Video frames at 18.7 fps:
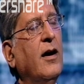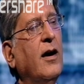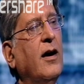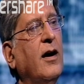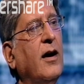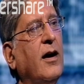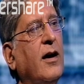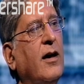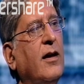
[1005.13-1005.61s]

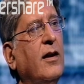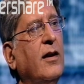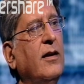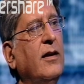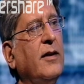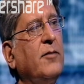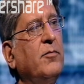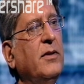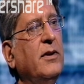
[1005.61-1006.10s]

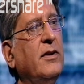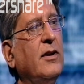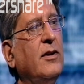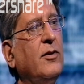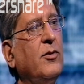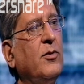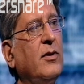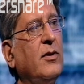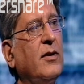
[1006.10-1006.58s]
Let me tell
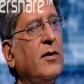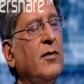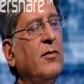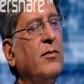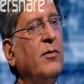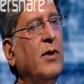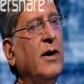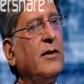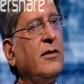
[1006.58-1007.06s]
you
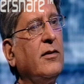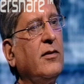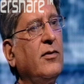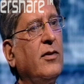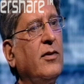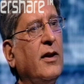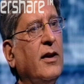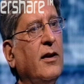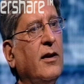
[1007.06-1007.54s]
one
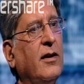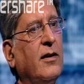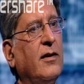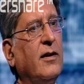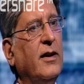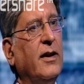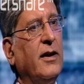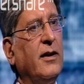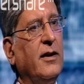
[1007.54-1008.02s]
thing
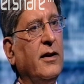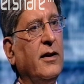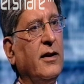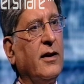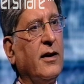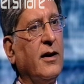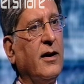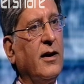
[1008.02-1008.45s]
clearly.